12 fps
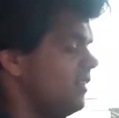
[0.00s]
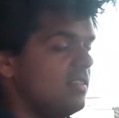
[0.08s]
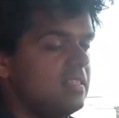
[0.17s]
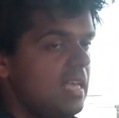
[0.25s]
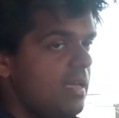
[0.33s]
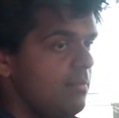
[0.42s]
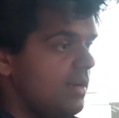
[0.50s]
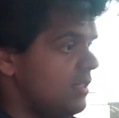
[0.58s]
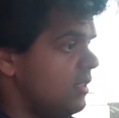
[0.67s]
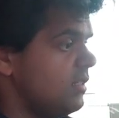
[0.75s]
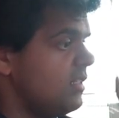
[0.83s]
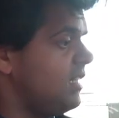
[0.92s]
the same as
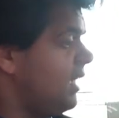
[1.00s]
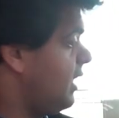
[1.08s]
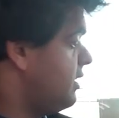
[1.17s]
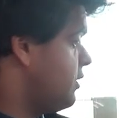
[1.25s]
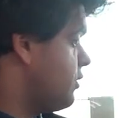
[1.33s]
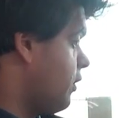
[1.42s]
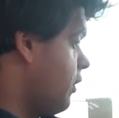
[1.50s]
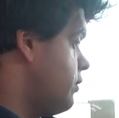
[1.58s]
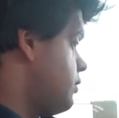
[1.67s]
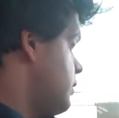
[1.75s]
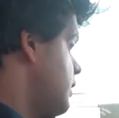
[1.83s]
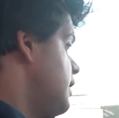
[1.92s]
in Stellantis
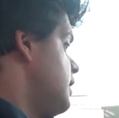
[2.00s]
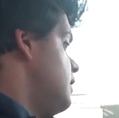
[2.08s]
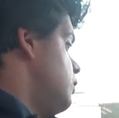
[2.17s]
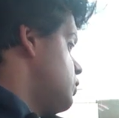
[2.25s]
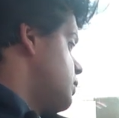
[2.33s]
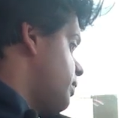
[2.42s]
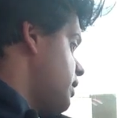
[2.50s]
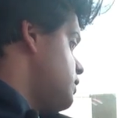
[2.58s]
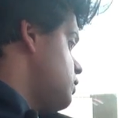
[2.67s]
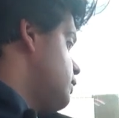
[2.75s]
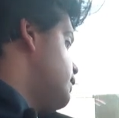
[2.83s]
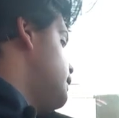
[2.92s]
cars. No
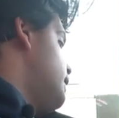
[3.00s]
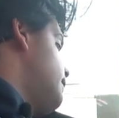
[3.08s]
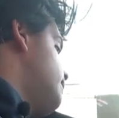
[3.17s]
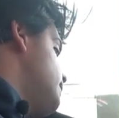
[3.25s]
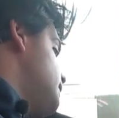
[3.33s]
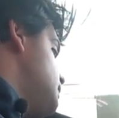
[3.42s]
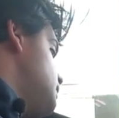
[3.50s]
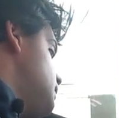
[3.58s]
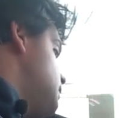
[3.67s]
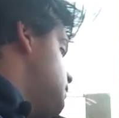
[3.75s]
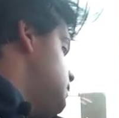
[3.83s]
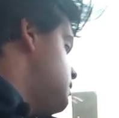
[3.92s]
surprises over there.
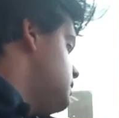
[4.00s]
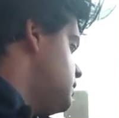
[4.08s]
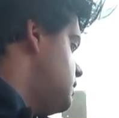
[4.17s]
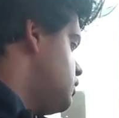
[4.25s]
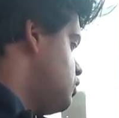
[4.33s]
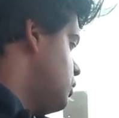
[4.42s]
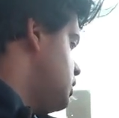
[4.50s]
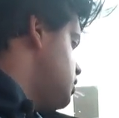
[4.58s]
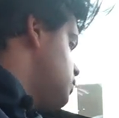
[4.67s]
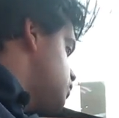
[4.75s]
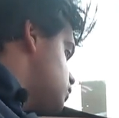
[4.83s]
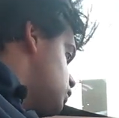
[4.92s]
And there's no
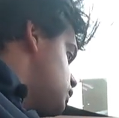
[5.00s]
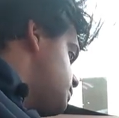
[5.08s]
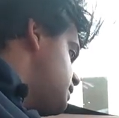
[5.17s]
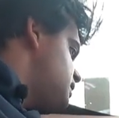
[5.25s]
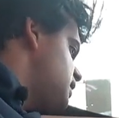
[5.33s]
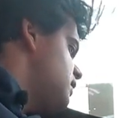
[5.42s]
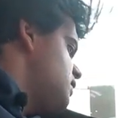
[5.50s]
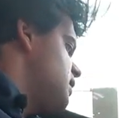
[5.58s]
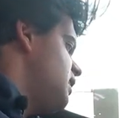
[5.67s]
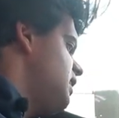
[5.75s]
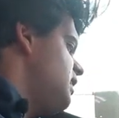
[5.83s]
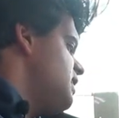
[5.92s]
additional storage space. And there's
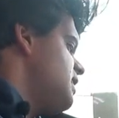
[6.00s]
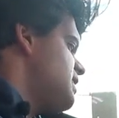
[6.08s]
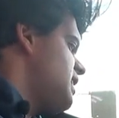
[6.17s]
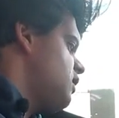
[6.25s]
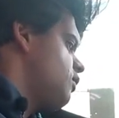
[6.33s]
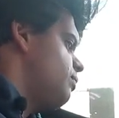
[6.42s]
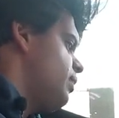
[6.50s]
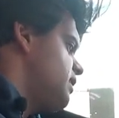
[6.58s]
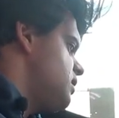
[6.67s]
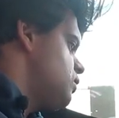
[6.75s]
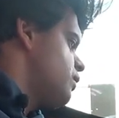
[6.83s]
a set of buttons